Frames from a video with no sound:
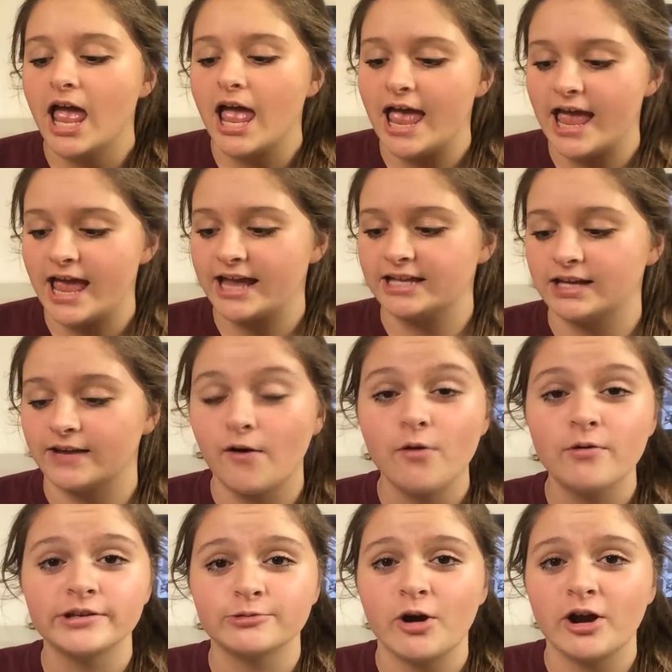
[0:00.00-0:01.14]
and I've
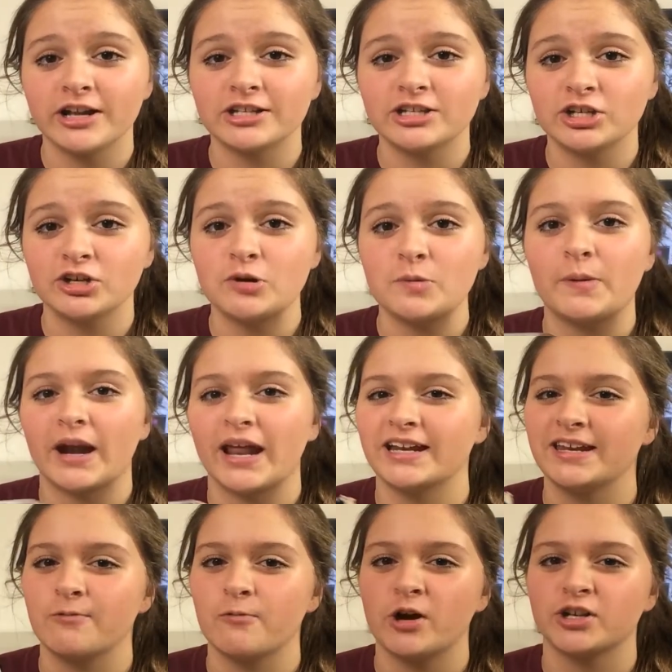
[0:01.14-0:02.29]
always wanted to, but I
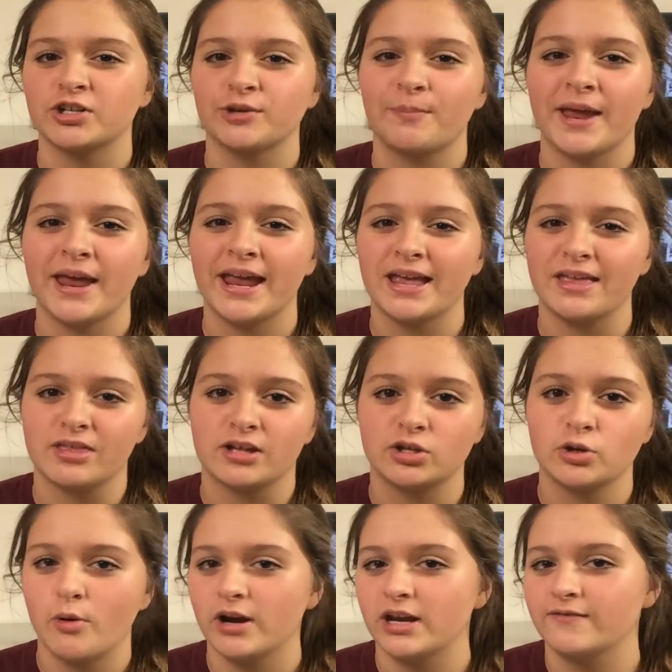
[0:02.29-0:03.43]
didn't want to pay the
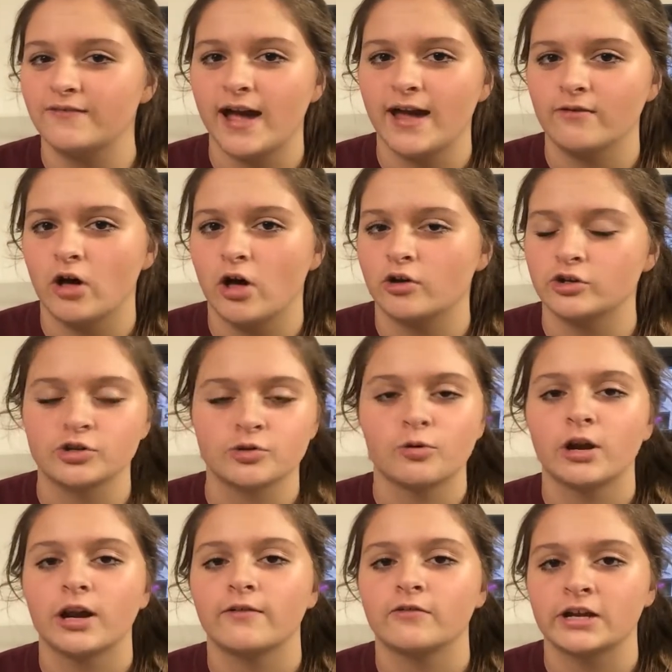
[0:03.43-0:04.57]
twenty-five dollars or
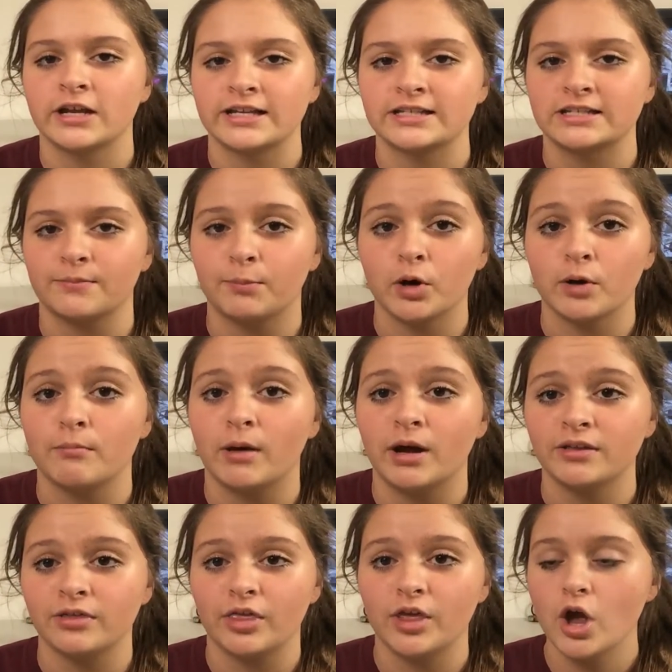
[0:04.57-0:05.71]
whatever it is per
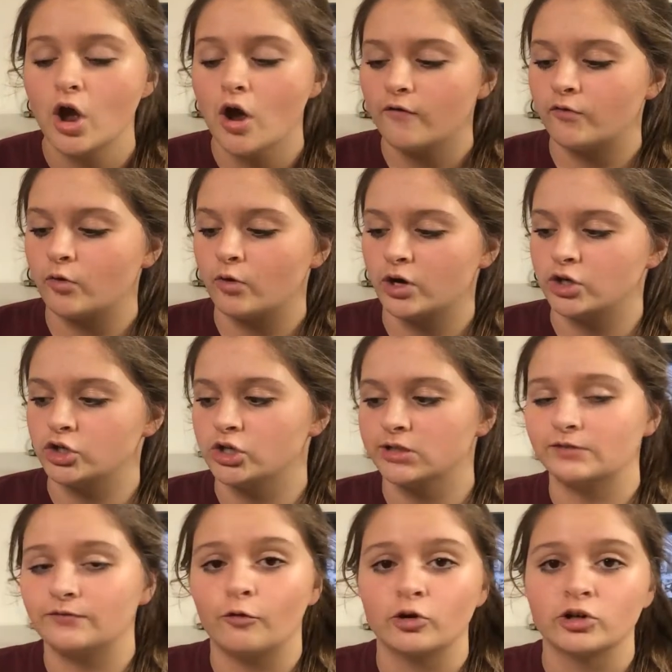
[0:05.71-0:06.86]
month for
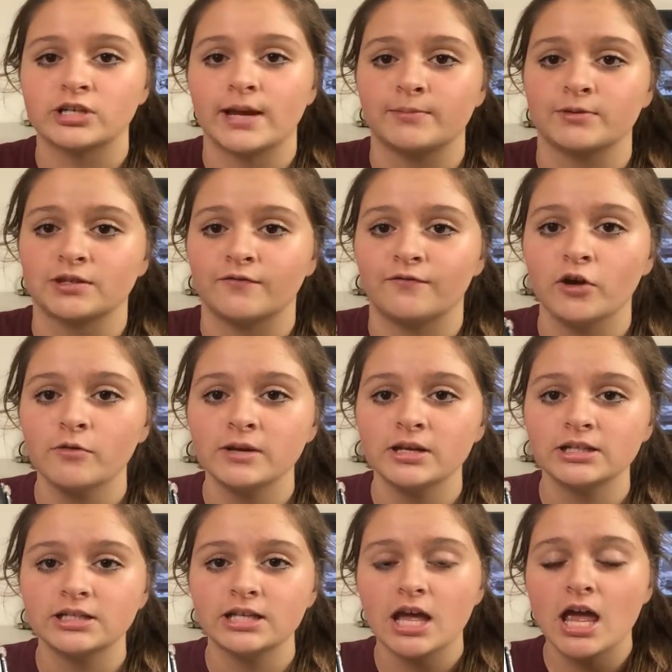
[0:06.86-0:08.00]
just four samples of
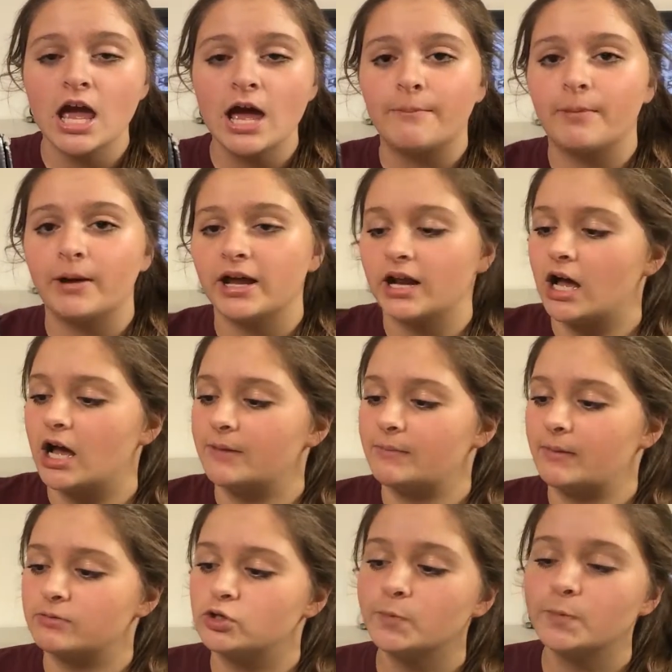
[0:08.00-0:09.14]
filament. But um,
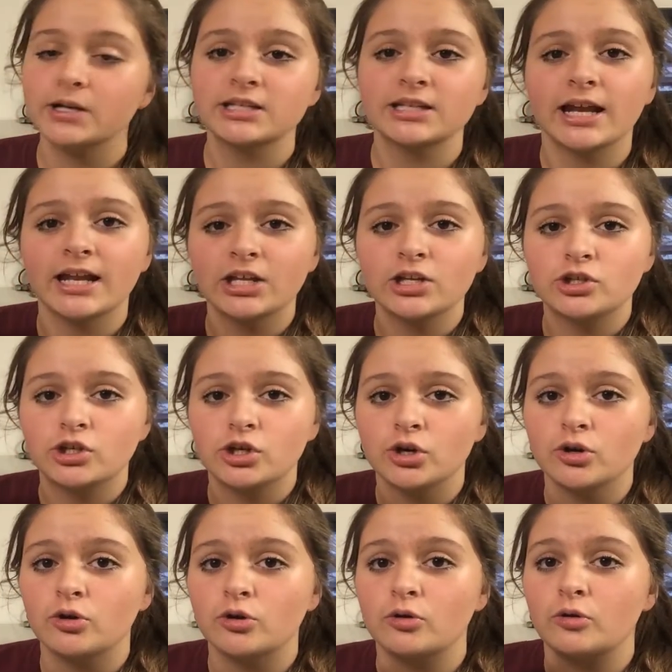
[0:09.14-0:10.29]
I'm super excited
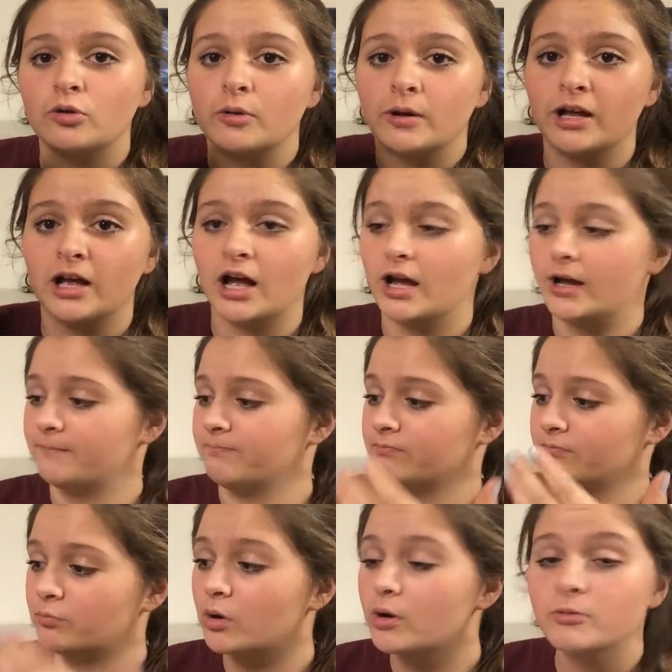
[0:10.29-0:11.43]
to um,
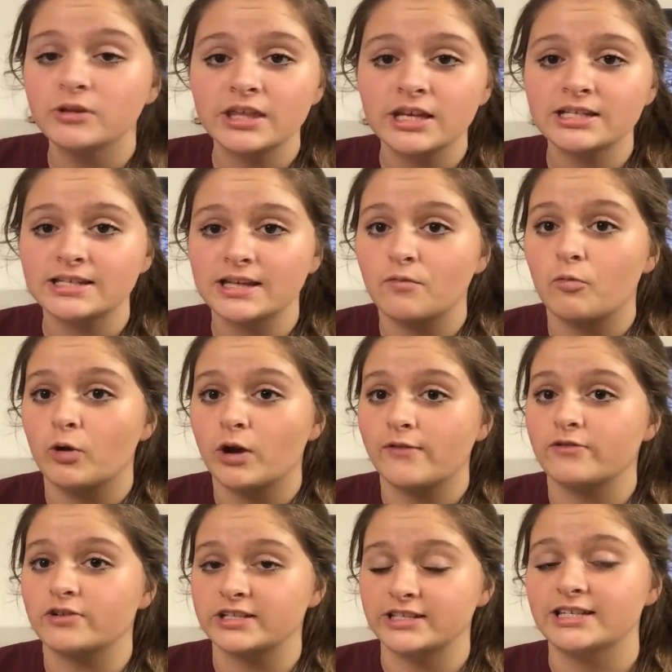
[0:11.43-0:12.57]
print with this and
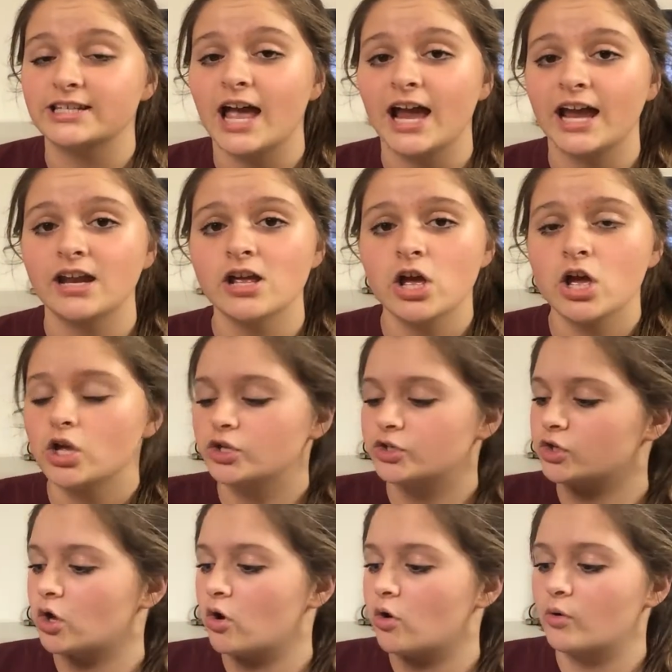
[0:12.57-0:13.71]
whatever's inside.
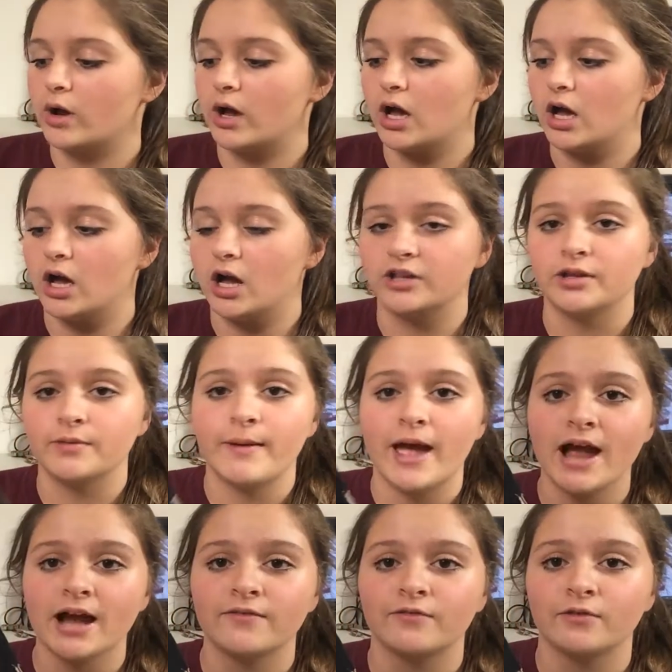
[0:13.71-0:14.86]
So uh, on the
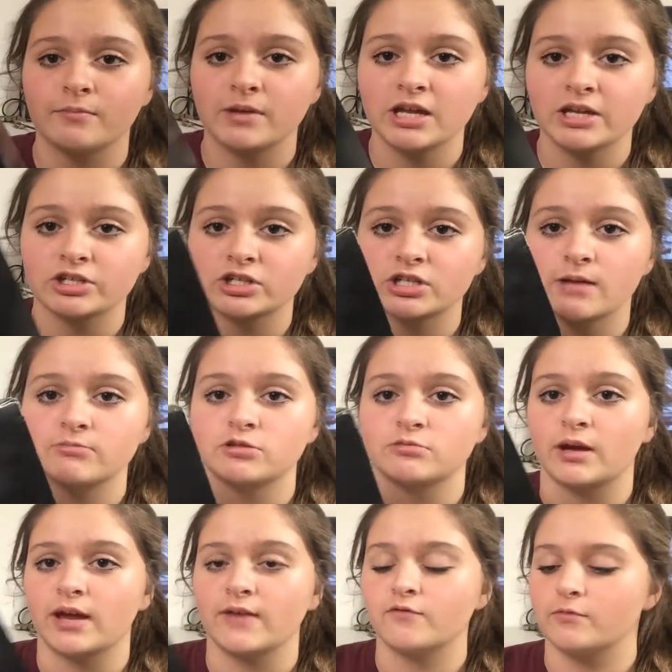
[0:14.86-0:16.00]
back, for me, it just comes with my
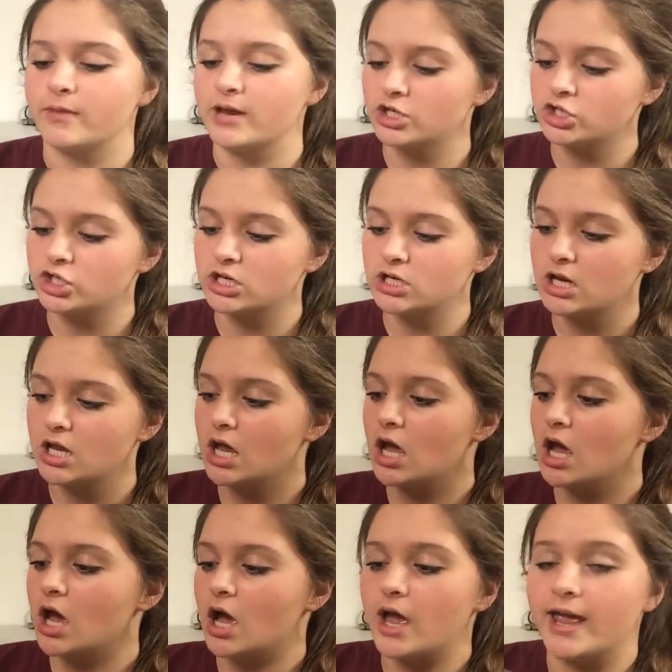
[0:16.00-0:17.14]
information,
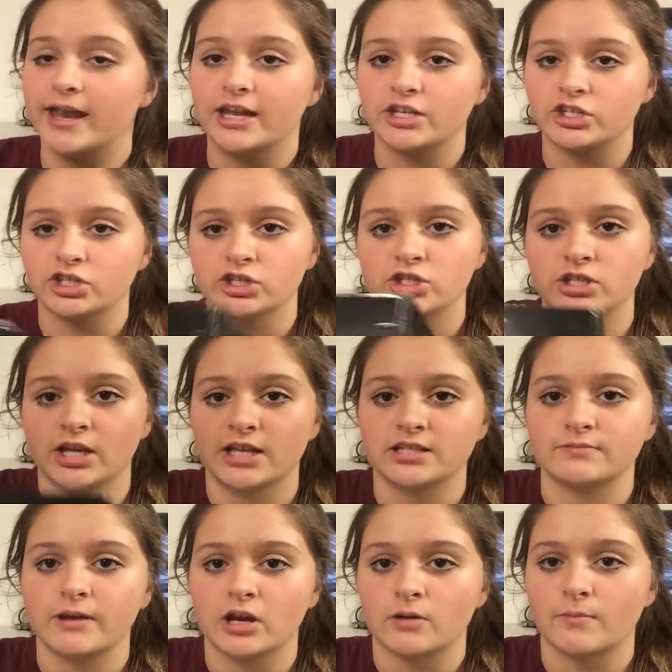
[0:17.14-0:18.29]
and it just says
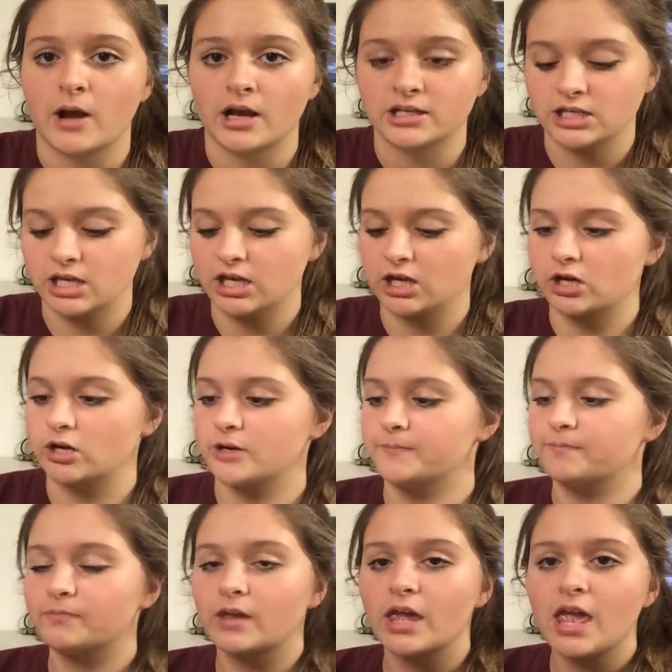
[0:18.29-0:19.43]
MakerBox here.
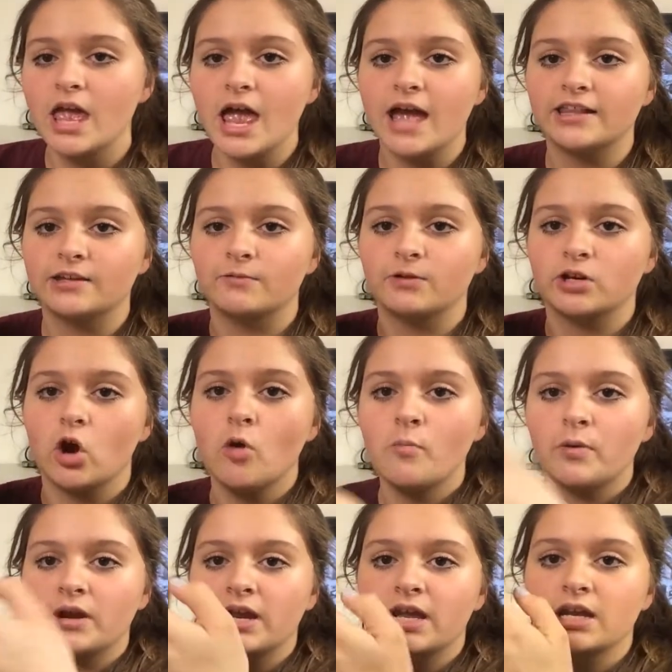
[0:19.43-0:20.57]
And then when you
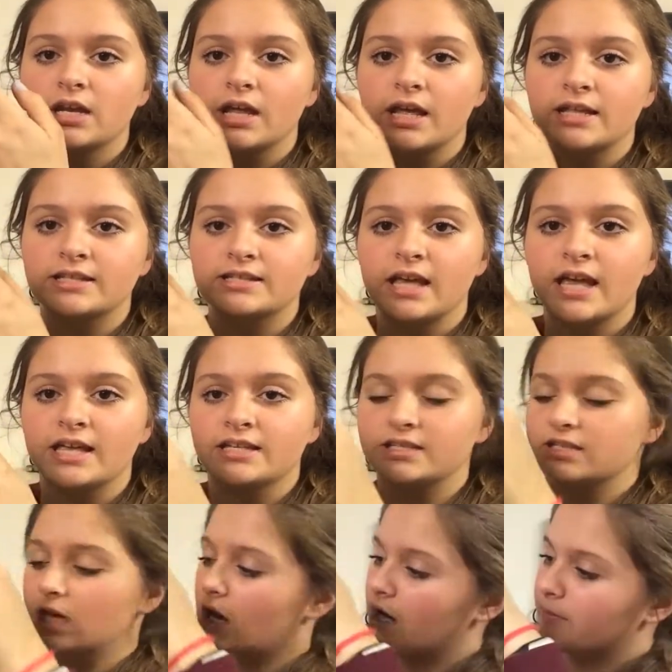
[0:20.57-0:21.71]
open it, it says,
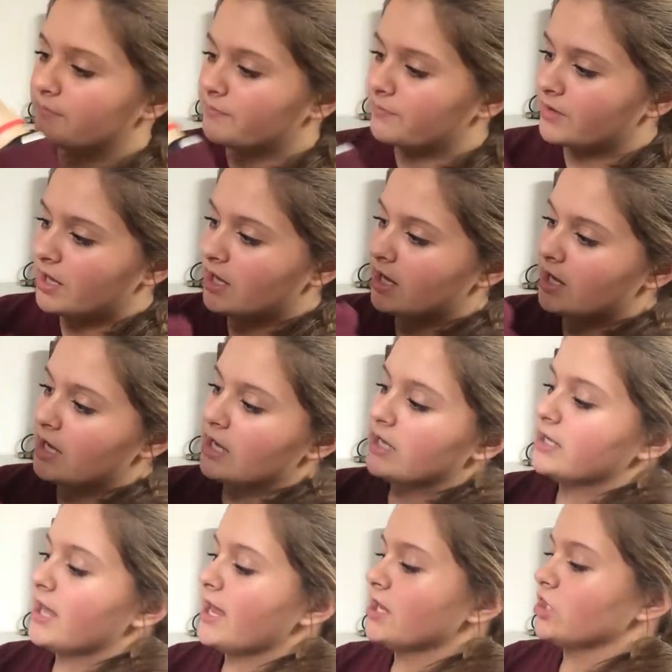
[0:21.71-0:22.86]
um,
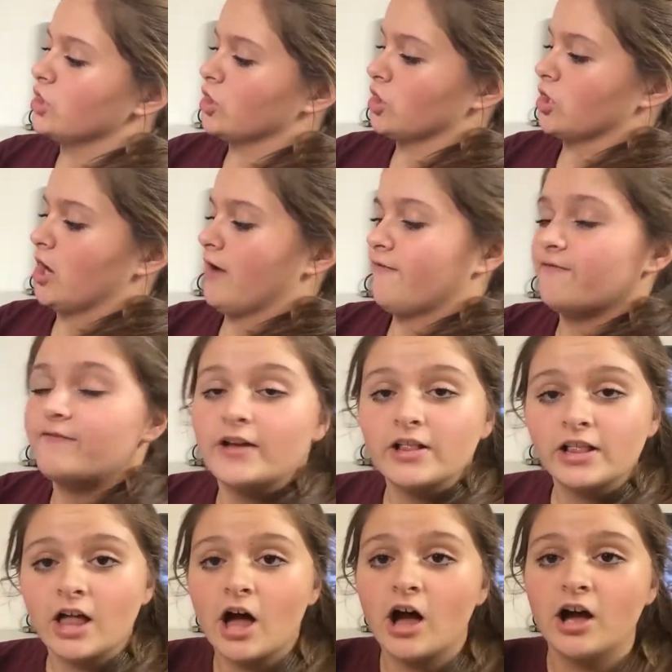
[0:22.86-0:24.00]
get your fill
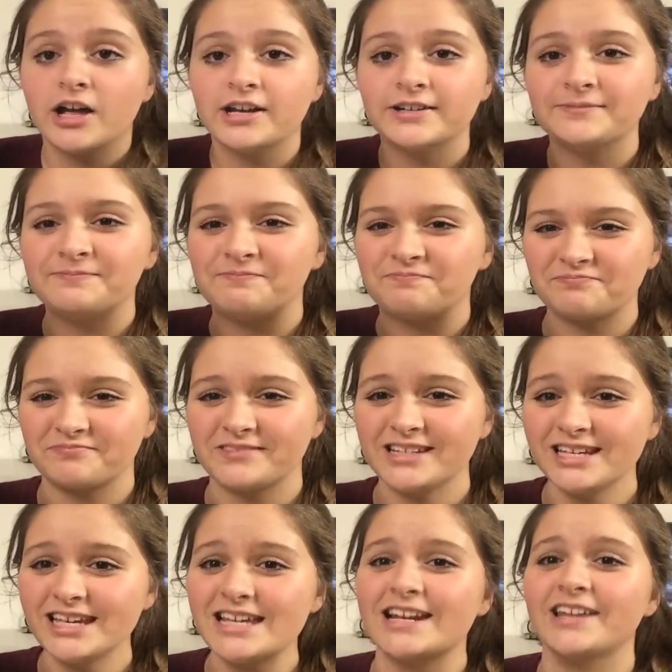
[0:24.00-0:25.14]
on.
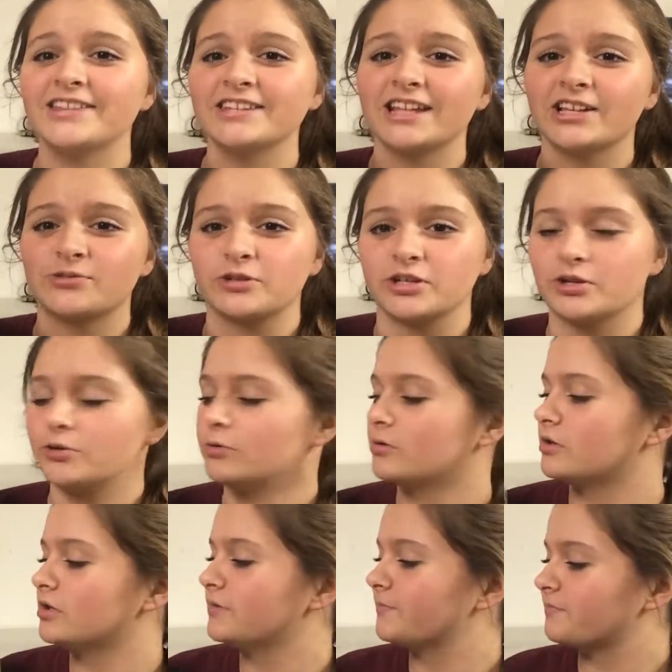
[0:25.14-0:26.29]
I think that's really
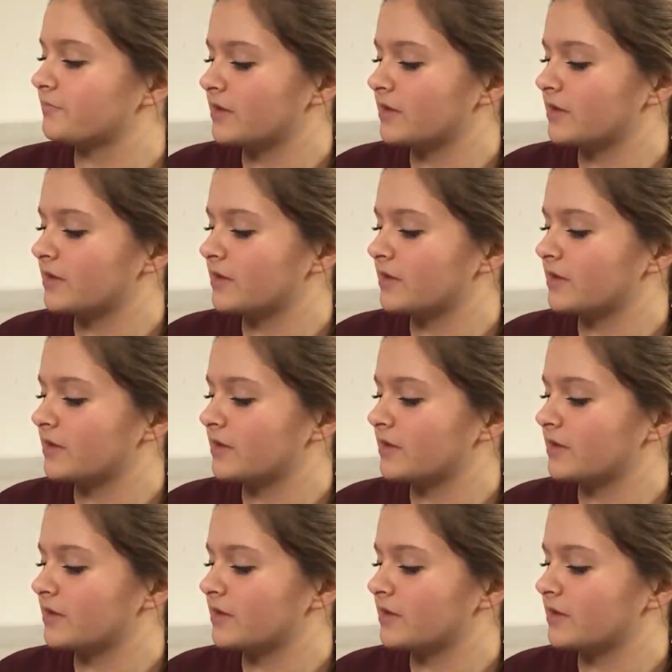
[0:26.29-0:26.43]
cool.